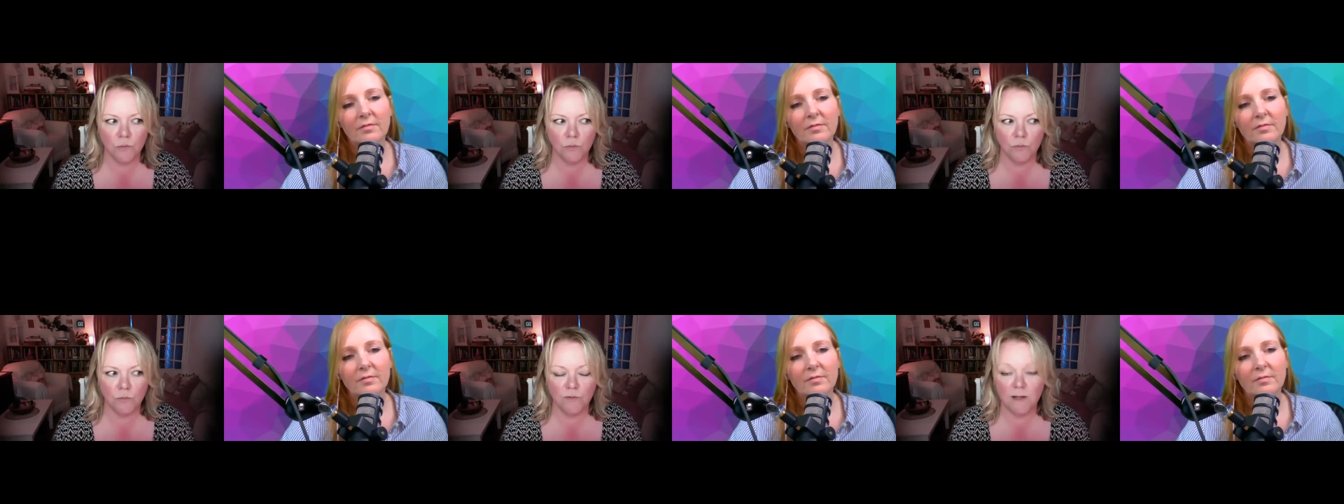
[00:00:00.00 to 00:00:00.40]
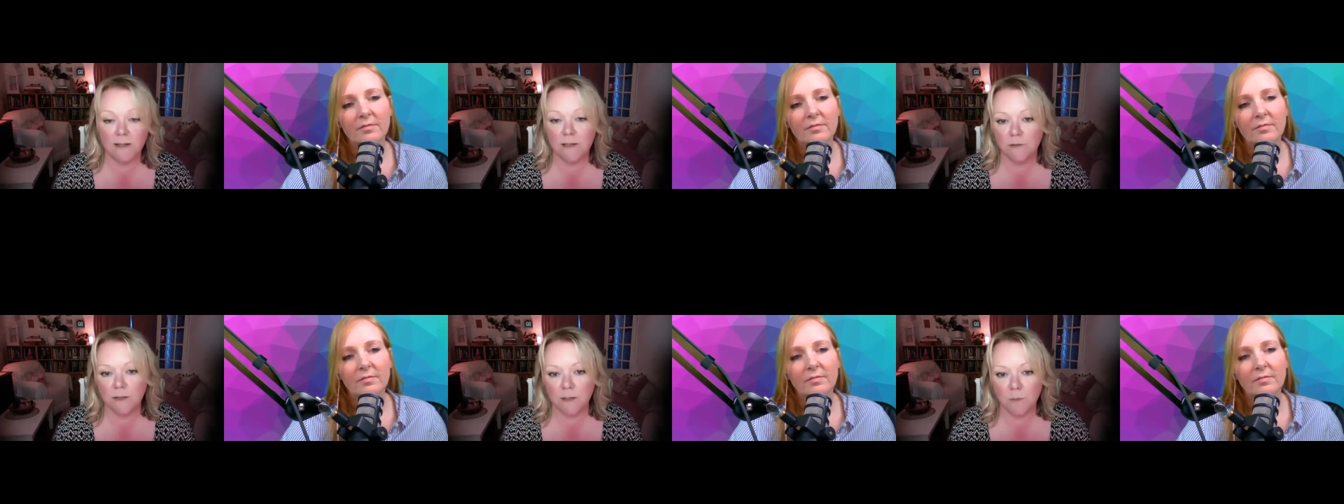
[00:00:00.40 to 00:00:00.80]

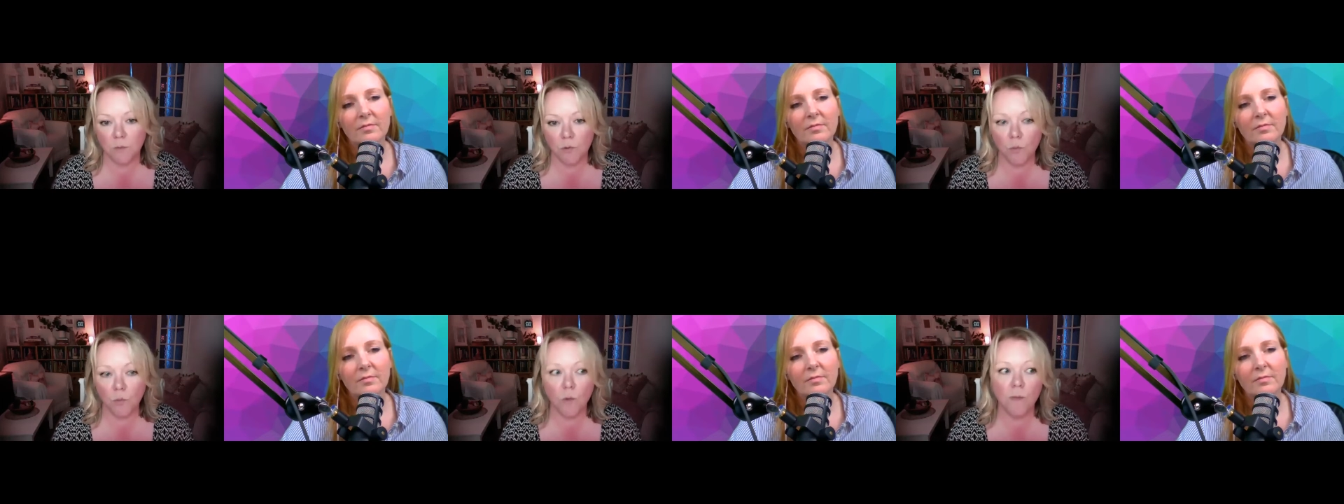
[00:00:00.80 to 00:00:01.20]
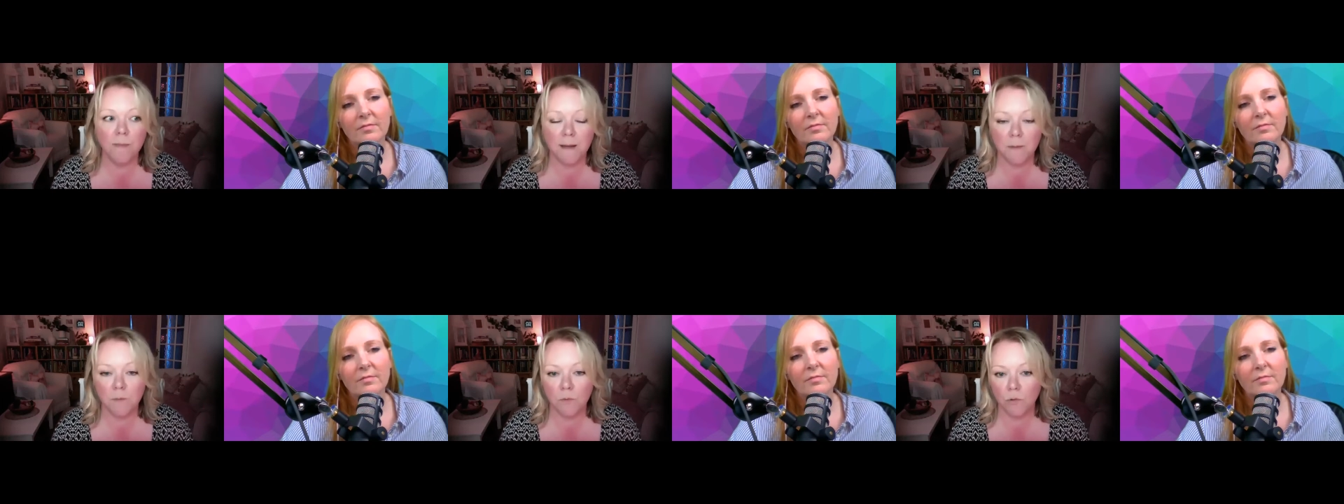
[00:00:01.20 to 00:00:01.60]
Speaker 1: value that more, want
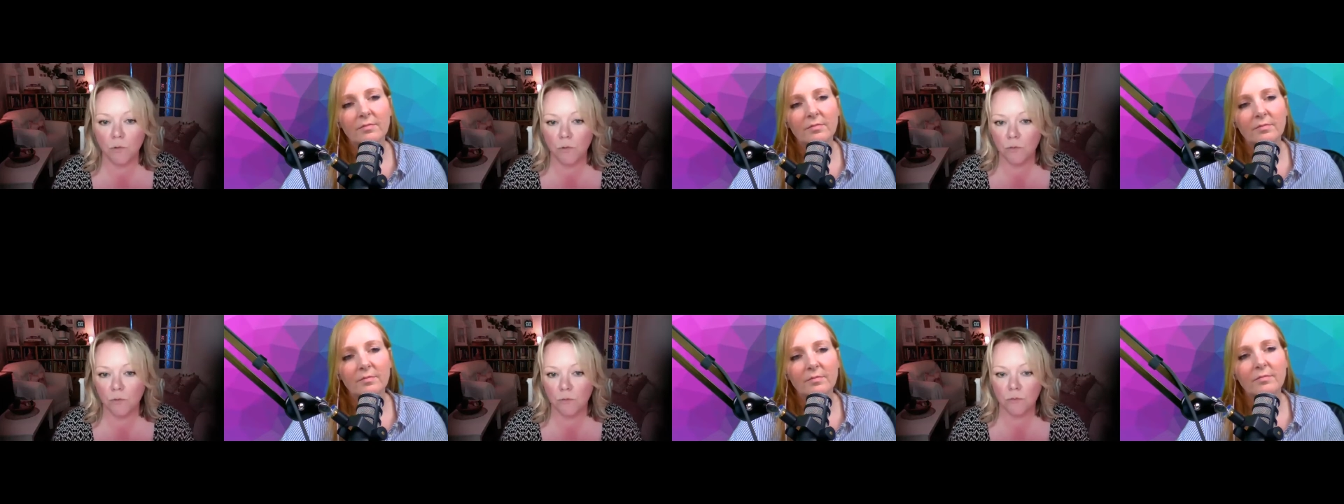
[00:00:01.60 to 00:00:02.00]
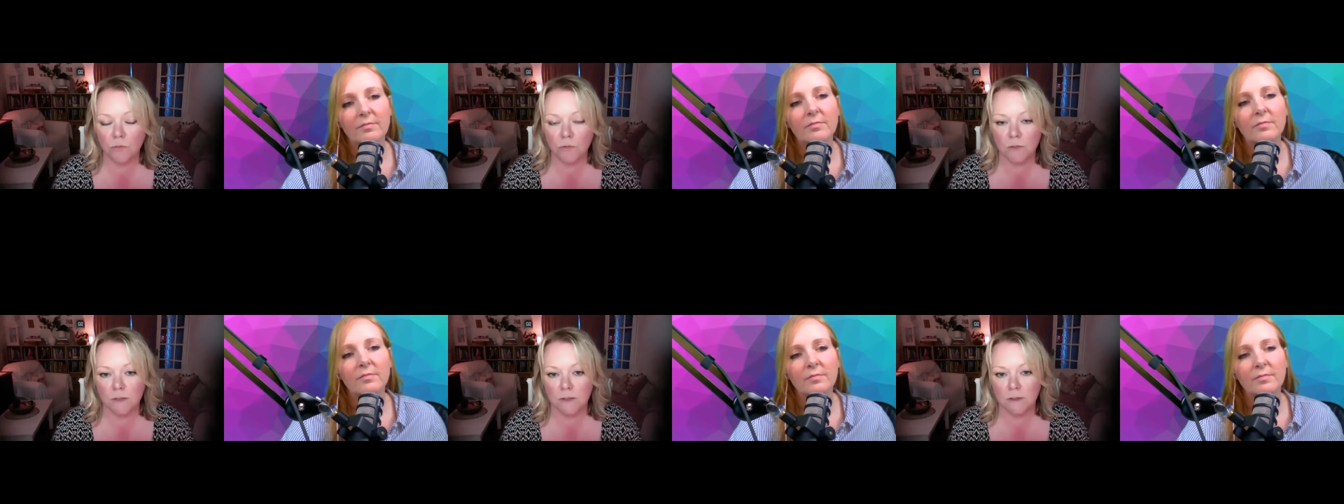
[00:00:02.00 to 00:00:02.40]
that more,
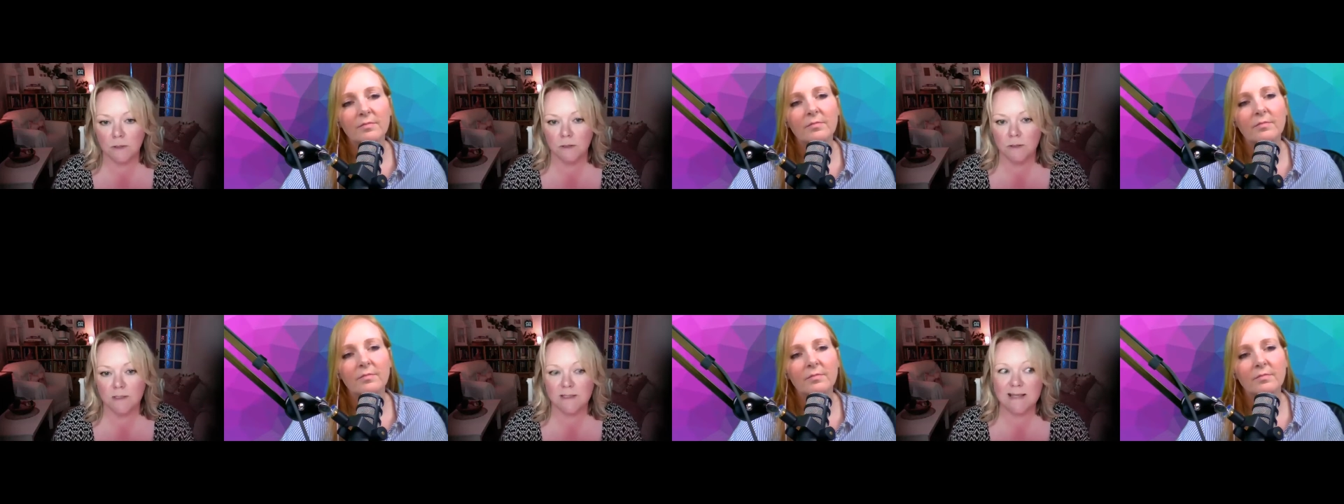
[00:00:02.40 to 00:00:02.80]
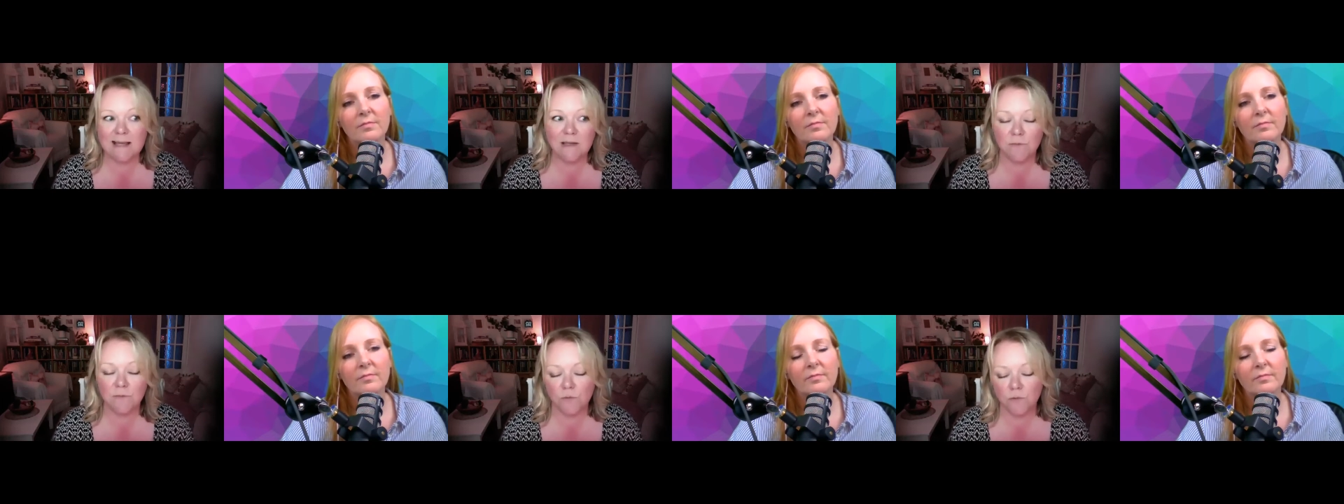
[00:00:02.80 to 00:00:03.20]
Mm. stand
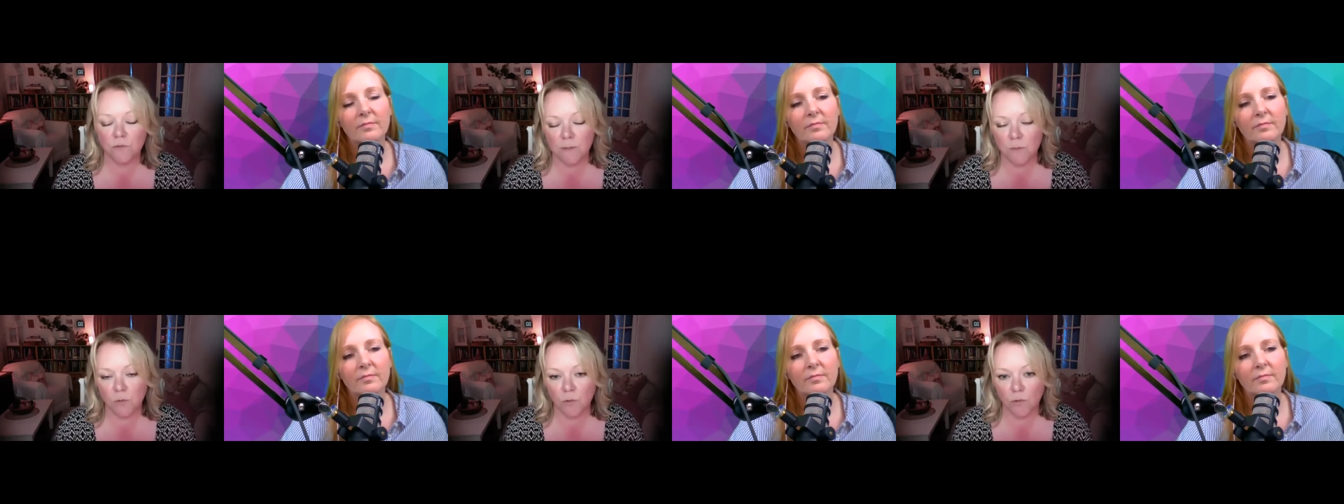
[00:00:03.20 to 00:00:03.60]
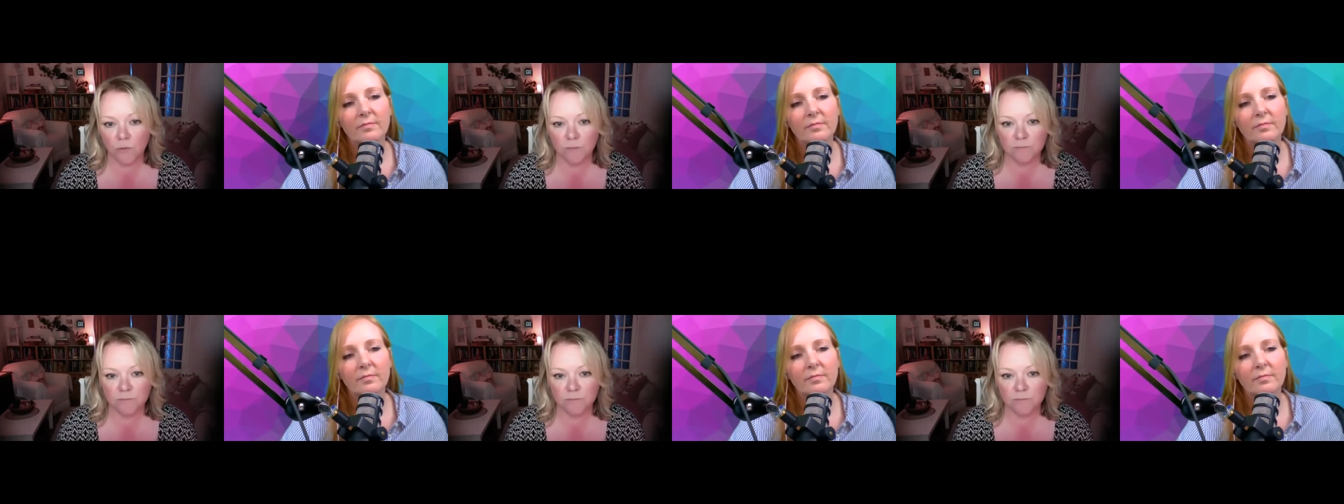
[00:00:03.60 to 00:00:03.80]
for it more.